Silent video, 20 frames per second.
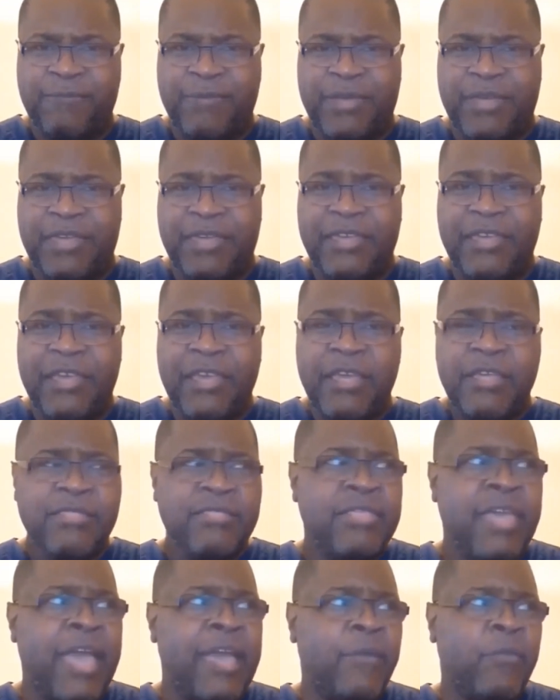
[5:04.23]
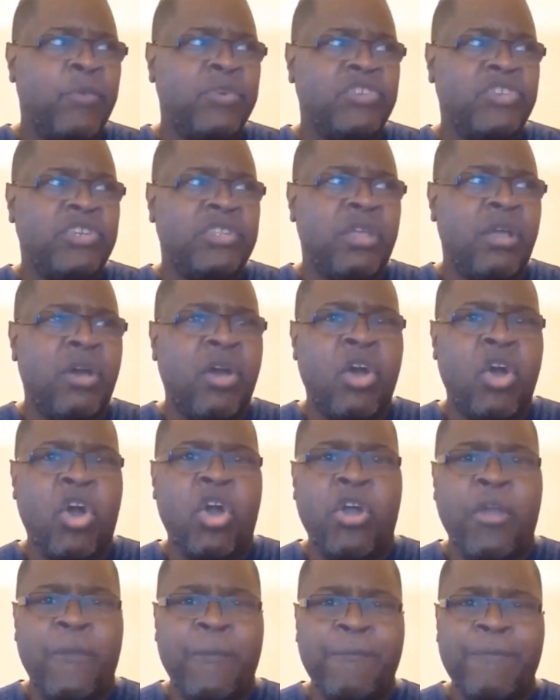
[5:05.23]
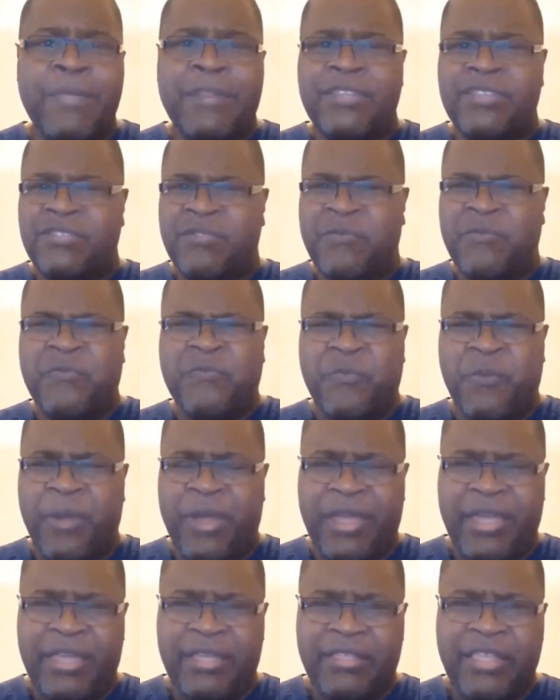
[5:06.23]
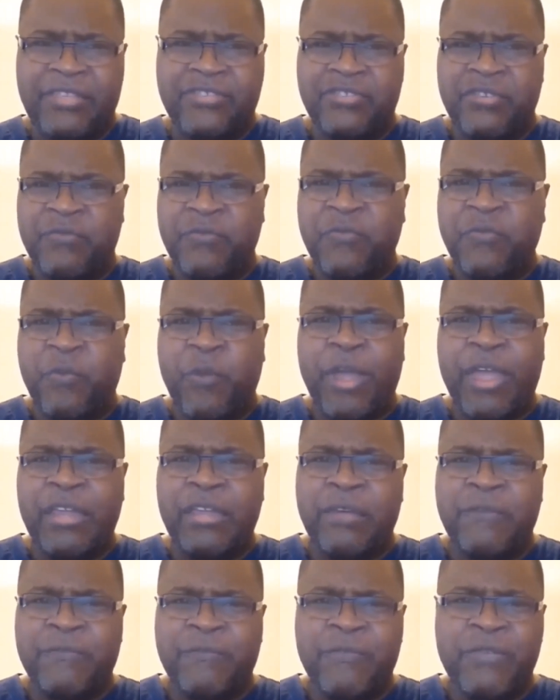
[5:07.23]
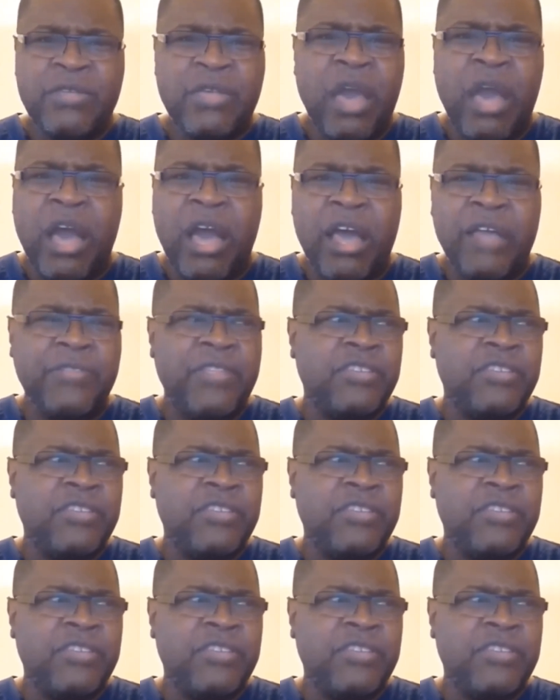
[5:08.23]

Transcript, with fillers: to be that which in our heart that is afraid, that's afraid of God,